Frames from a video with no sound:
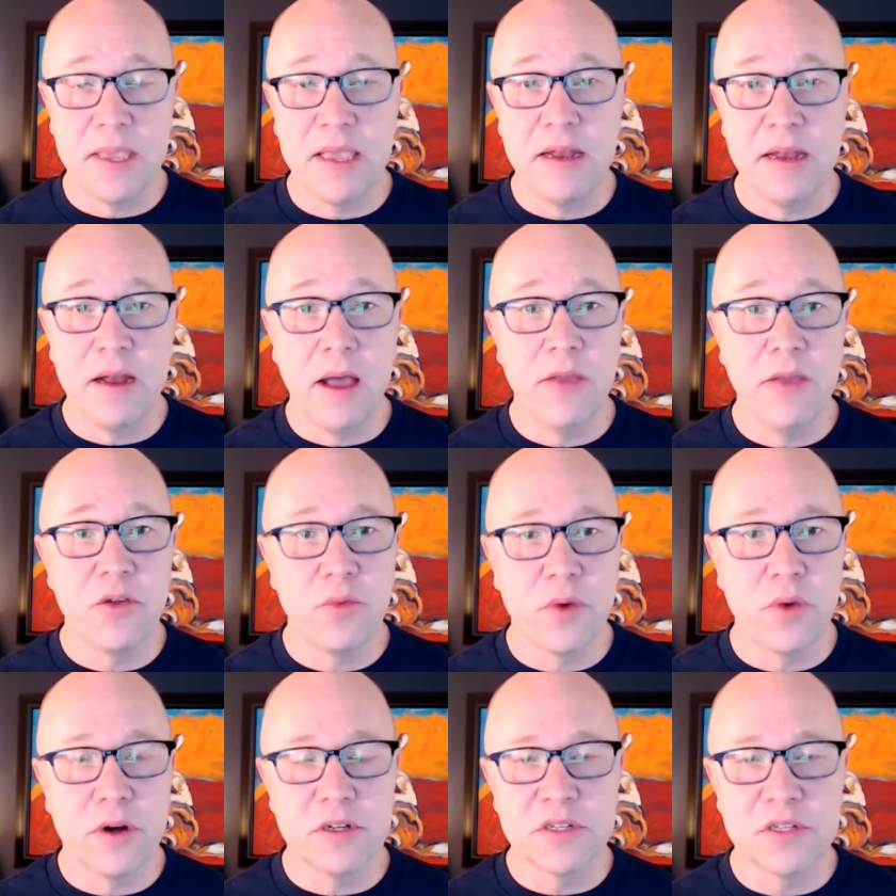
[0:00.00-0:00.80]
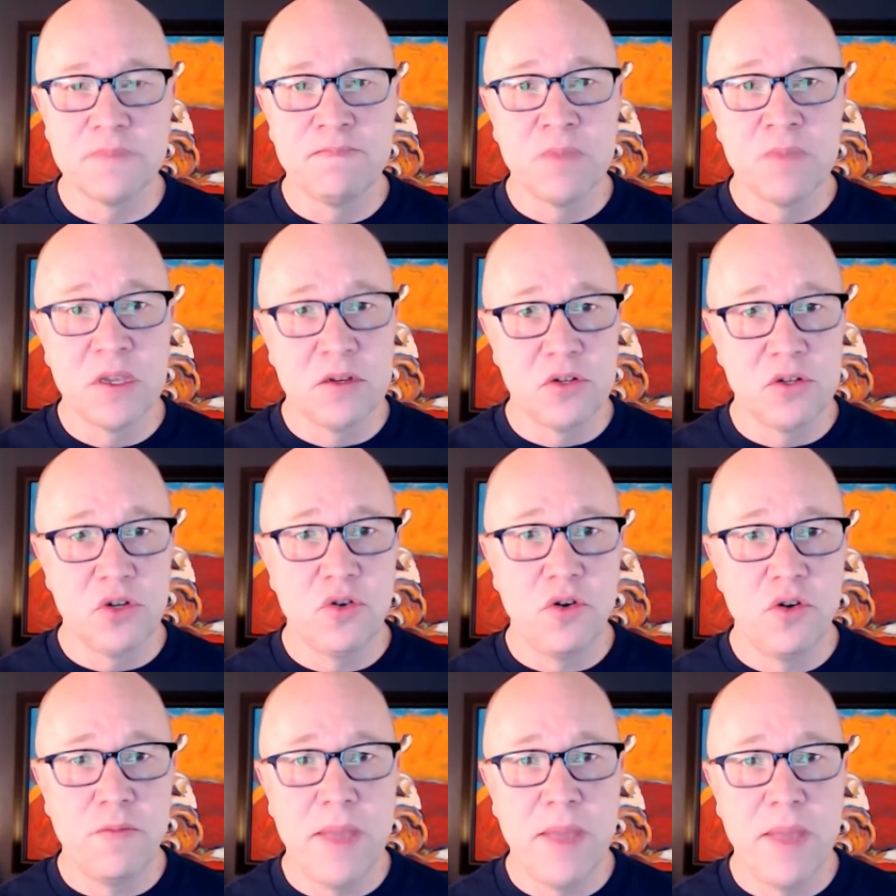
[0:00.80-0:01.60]
In other words,
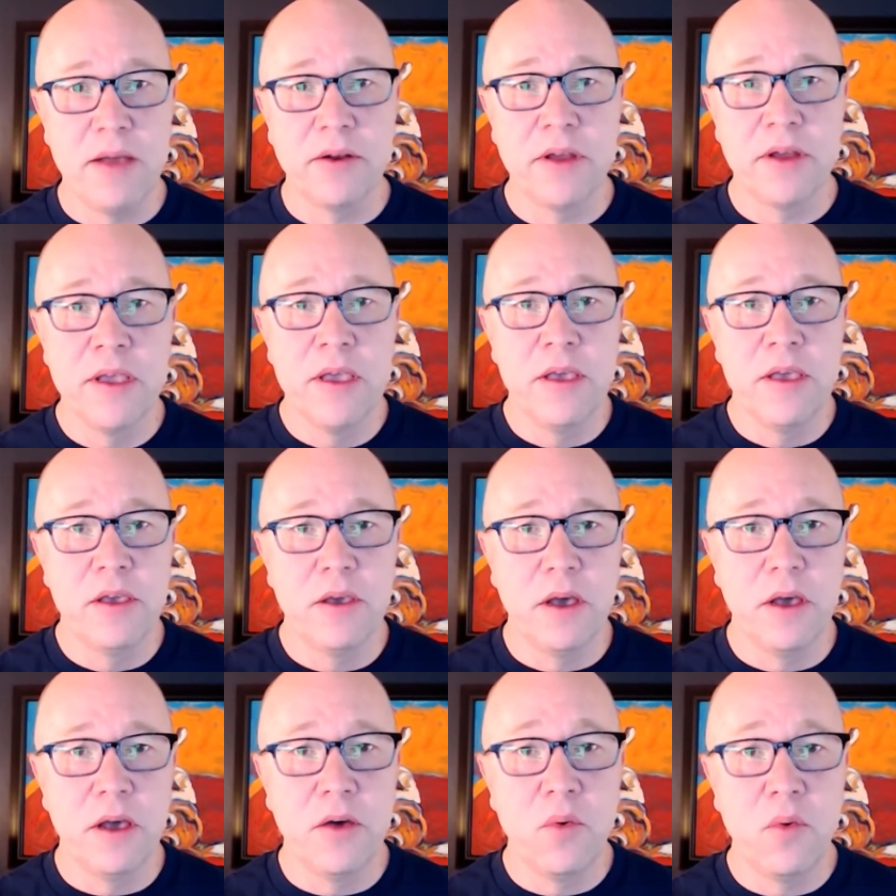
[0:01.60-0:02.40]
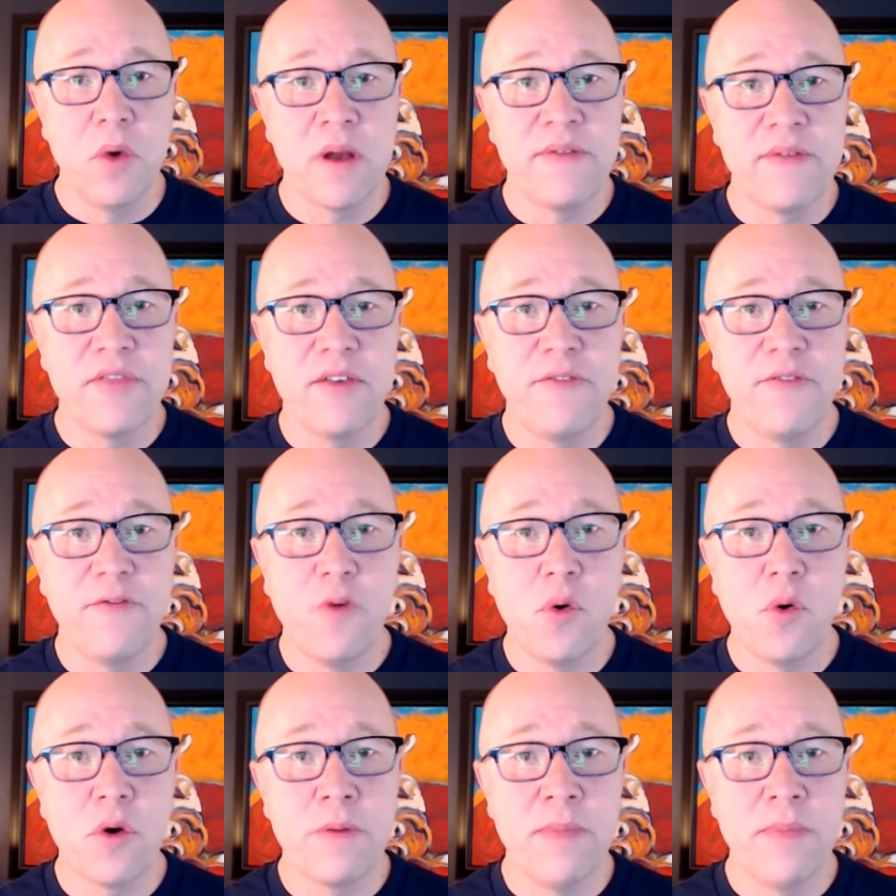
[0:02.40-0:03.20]
dual bound, one of the
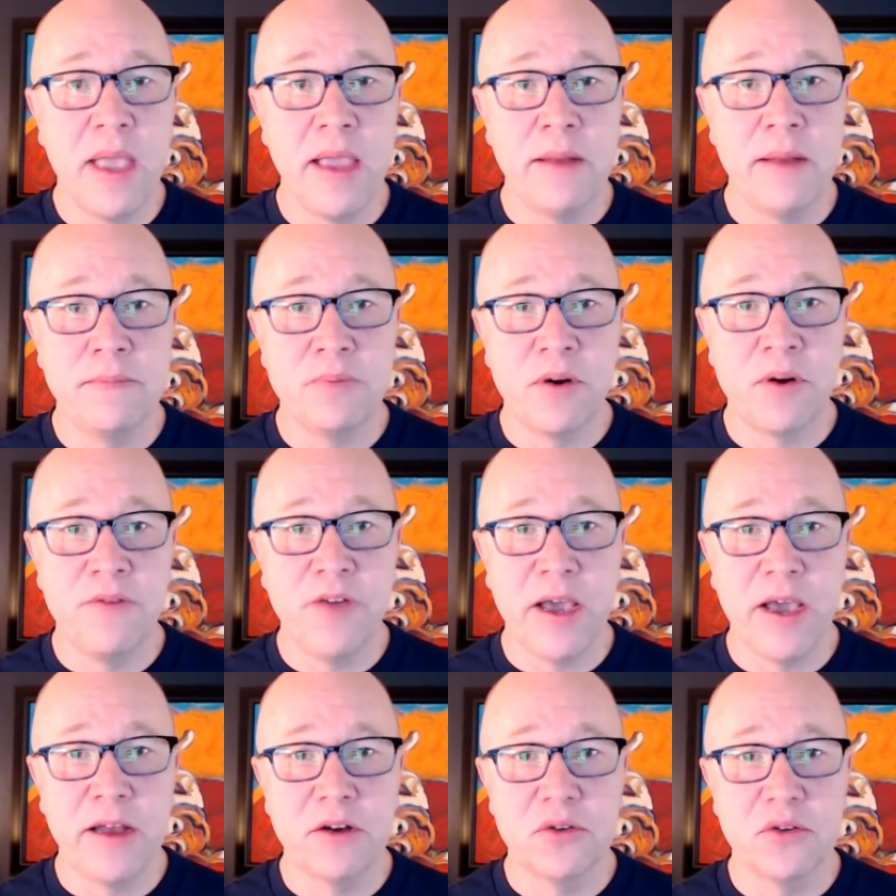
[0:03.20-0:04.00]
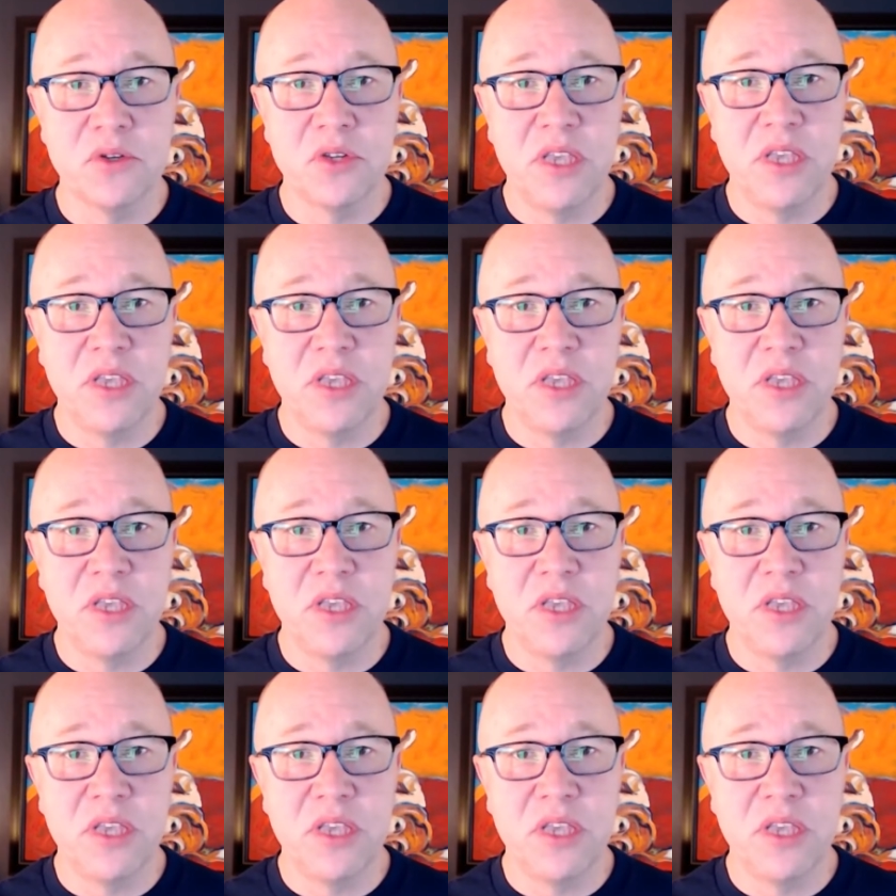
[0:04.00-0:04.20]
4 main providers,